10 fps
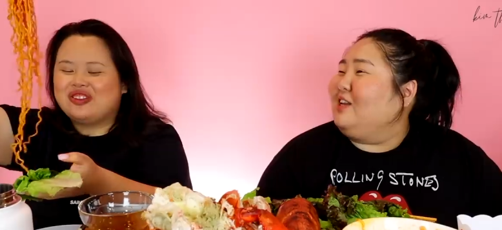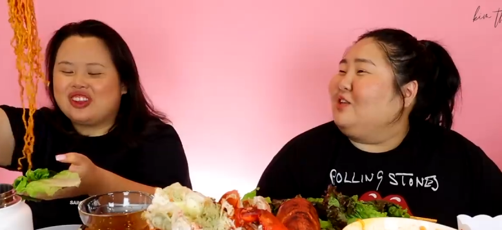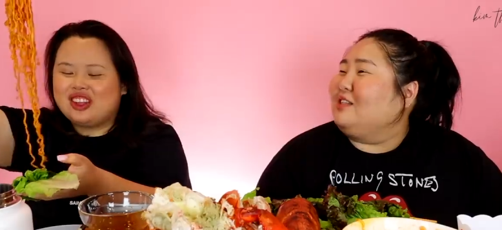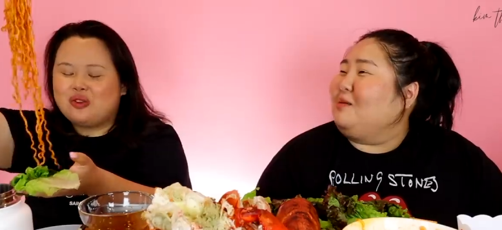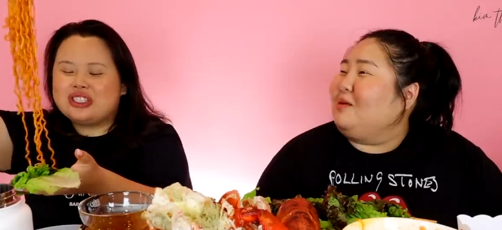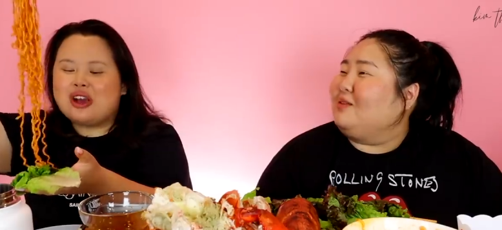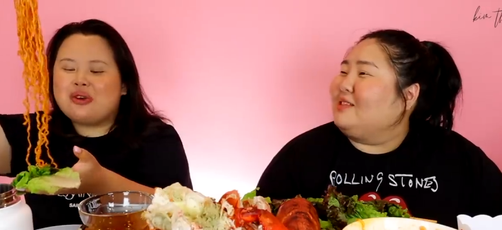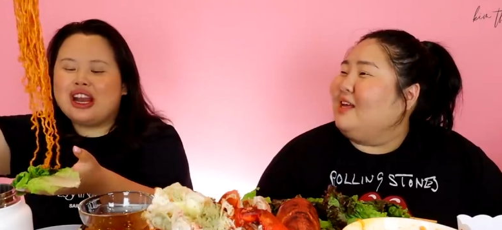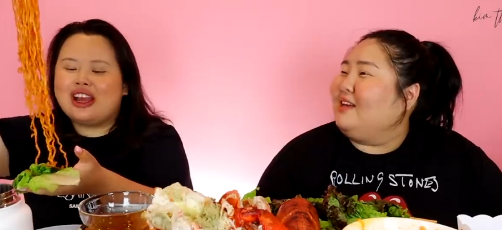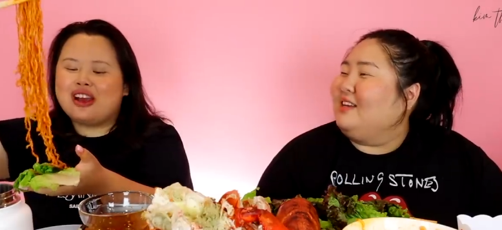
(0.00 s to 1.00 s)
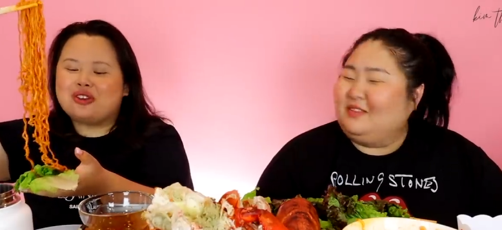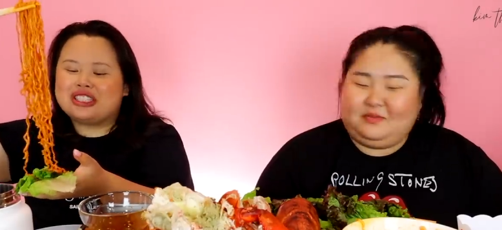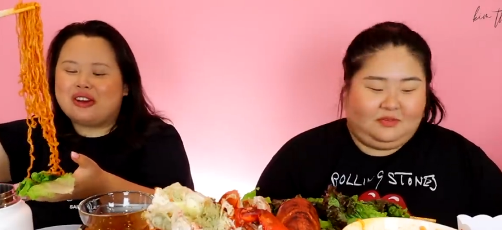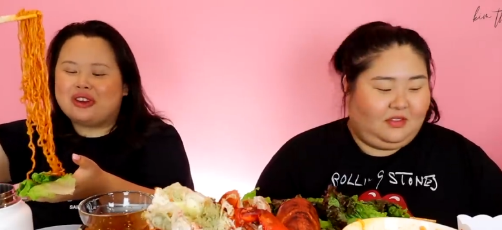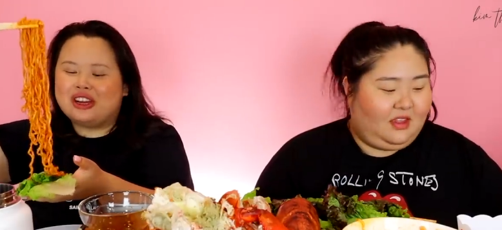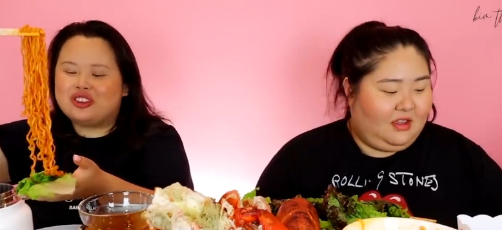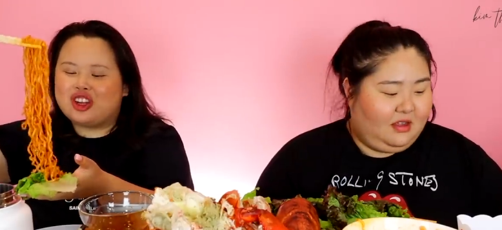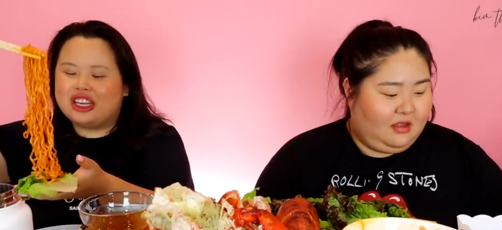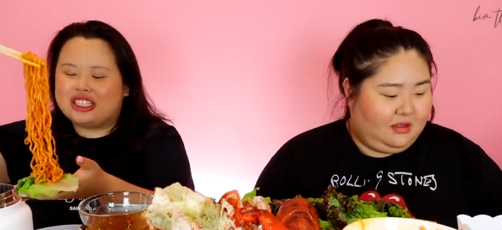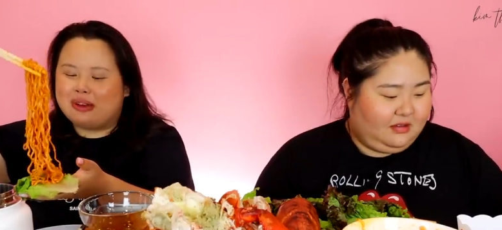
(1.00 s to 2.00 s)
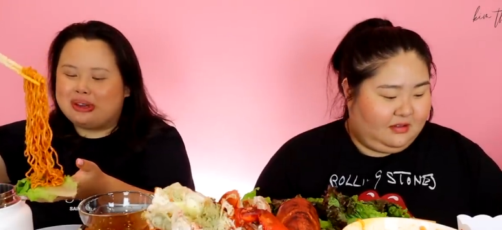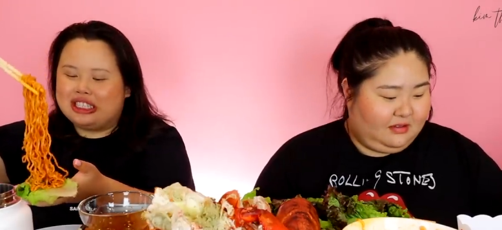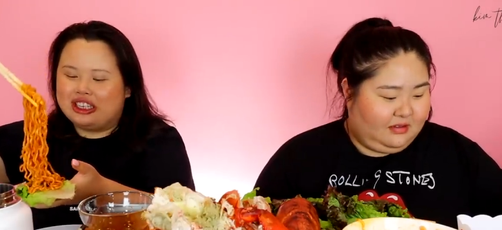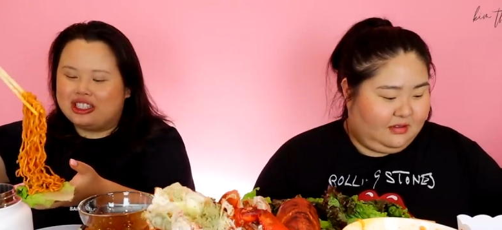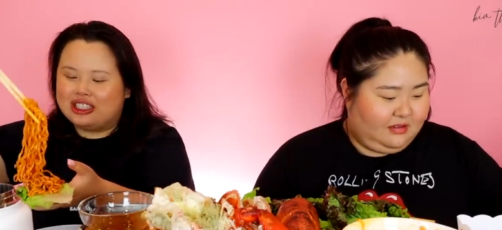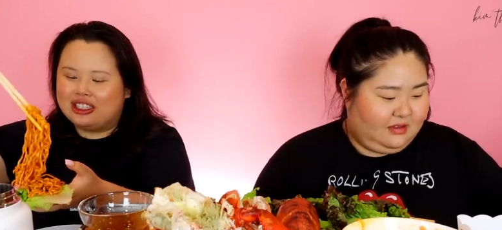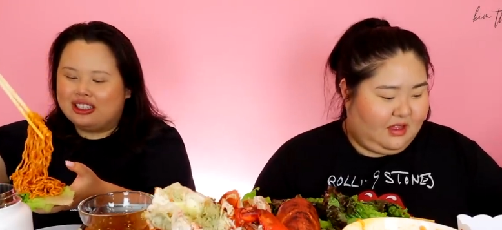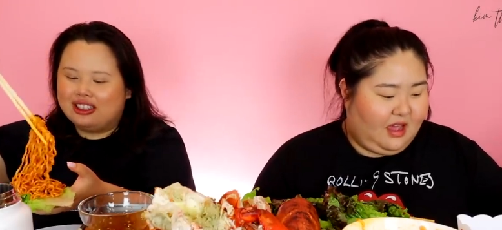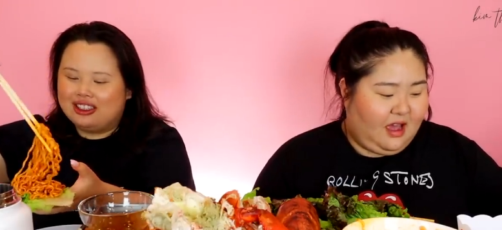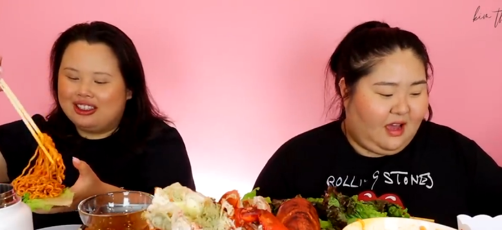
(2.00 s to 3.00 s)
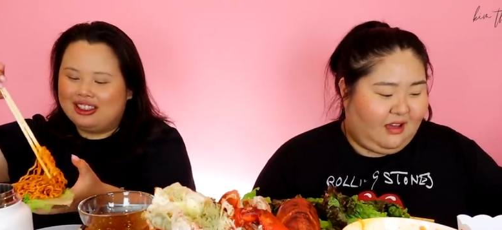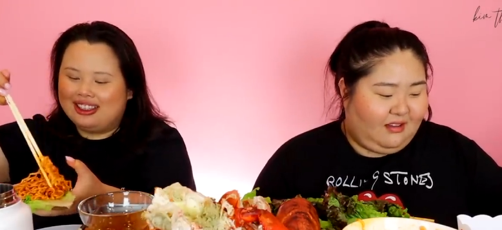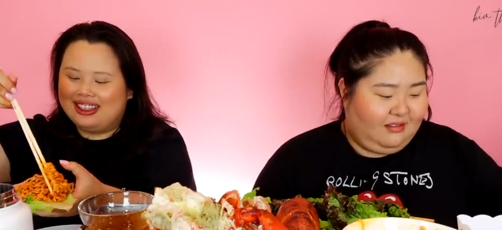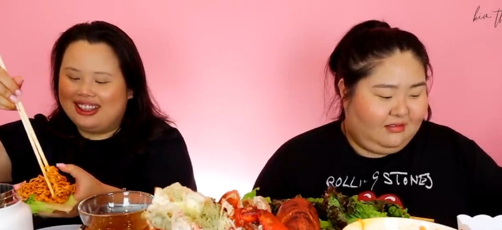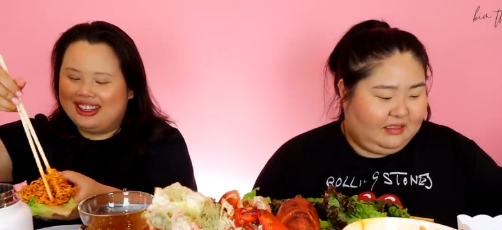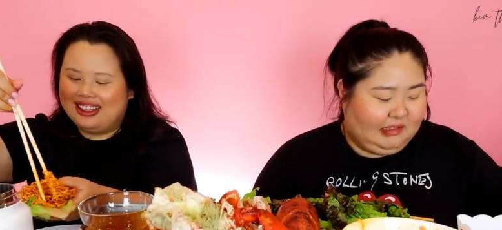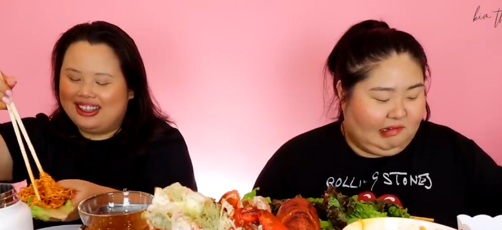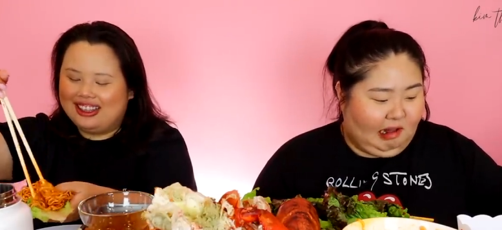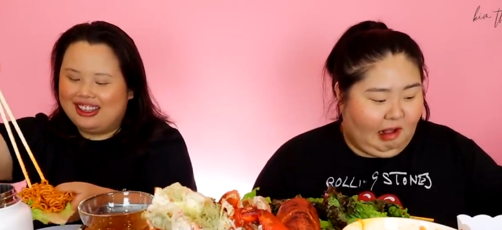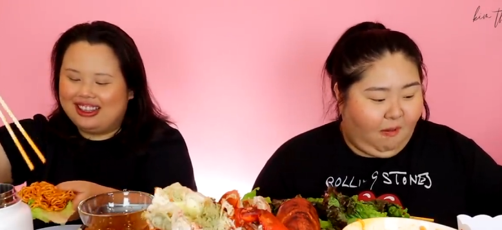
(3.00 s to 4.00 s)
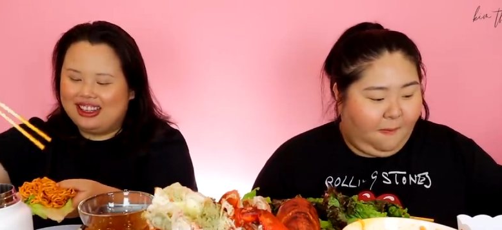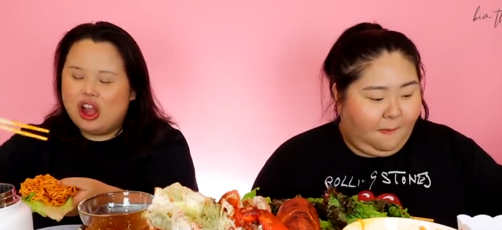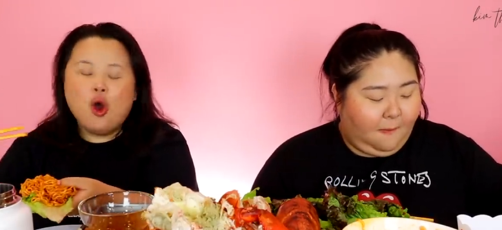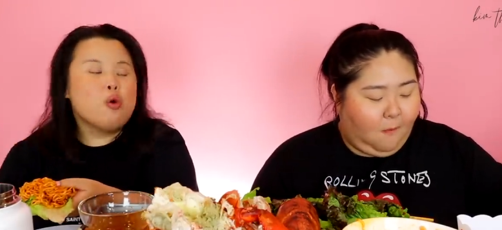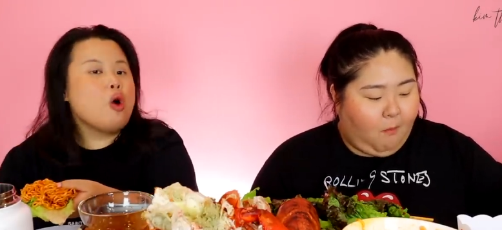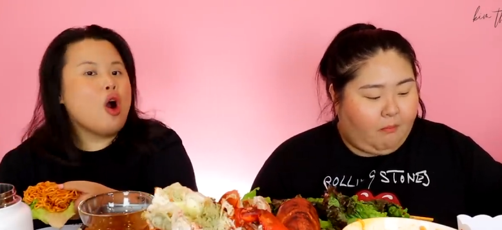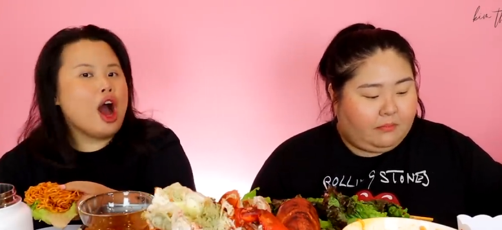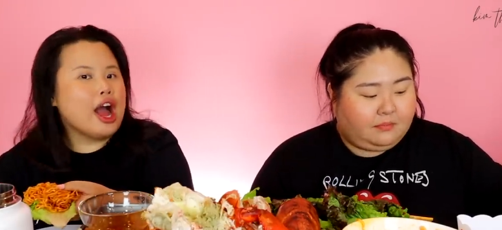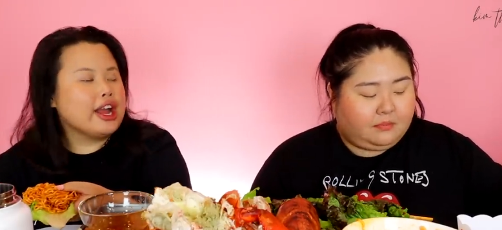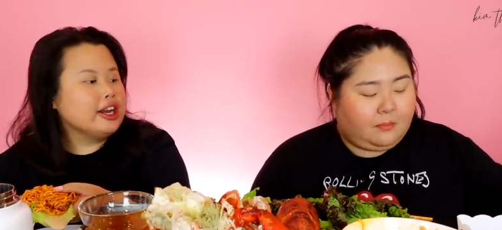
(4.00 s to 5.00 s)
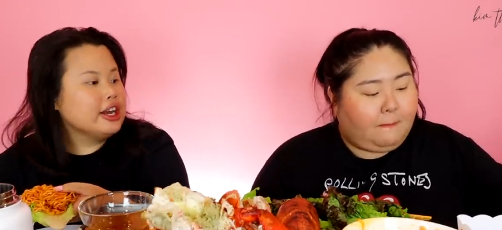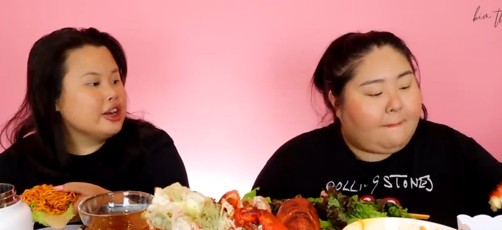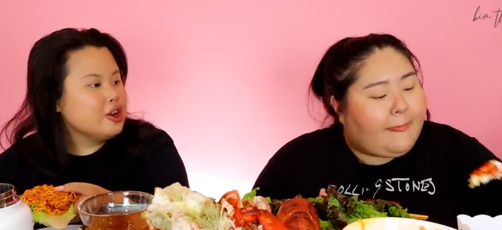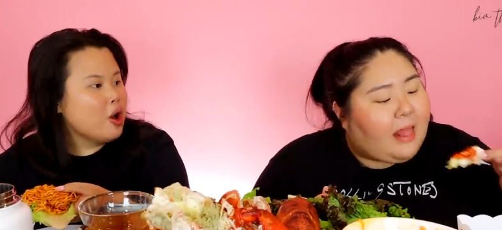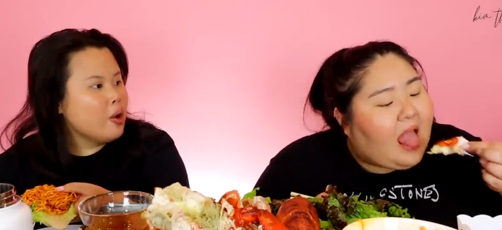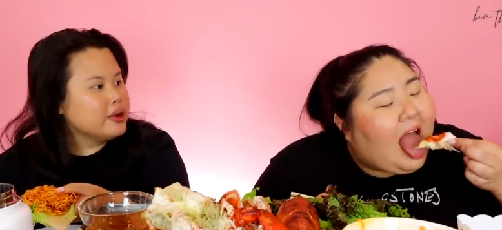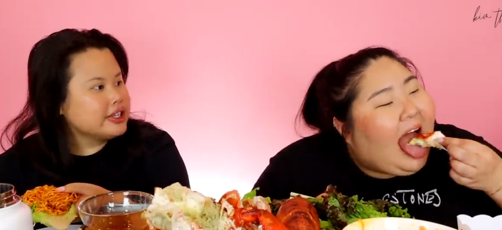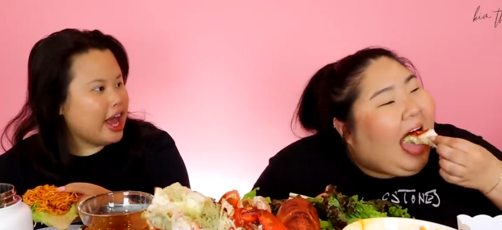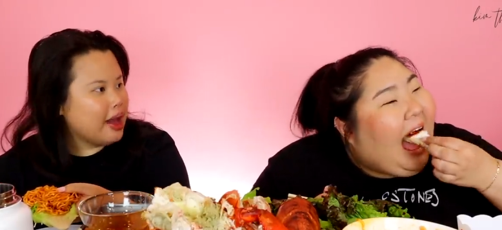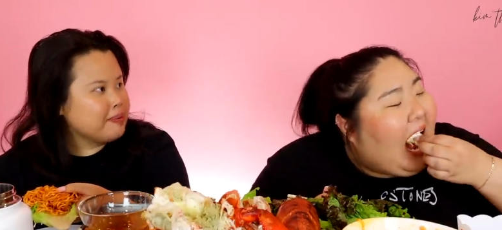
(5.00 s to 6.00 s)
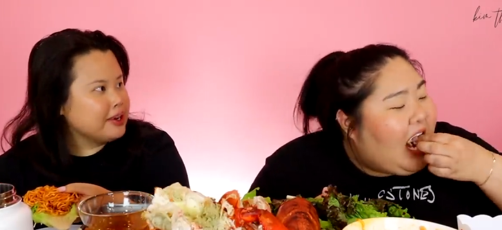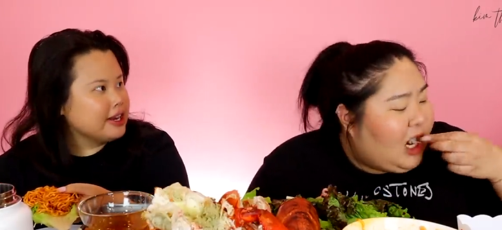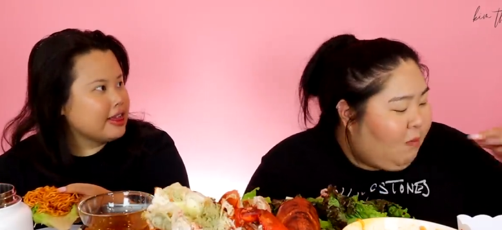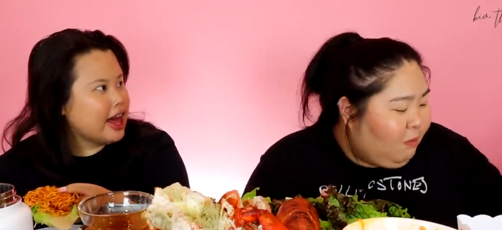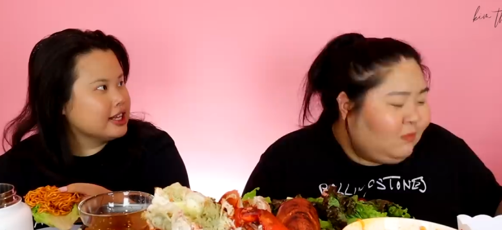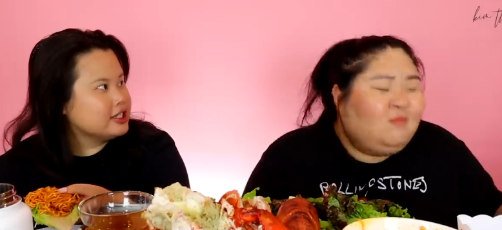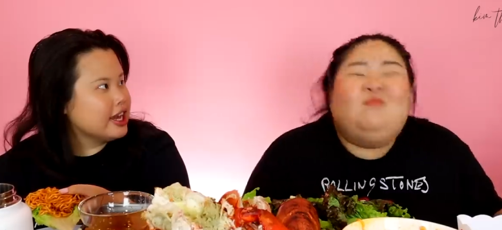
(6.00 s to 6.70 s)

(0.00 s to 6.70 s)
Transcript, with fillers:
Speaker 1: kind of looked at me. Was that when I was trying to stop my tears? Yeah. Well, I didn't know what was happening that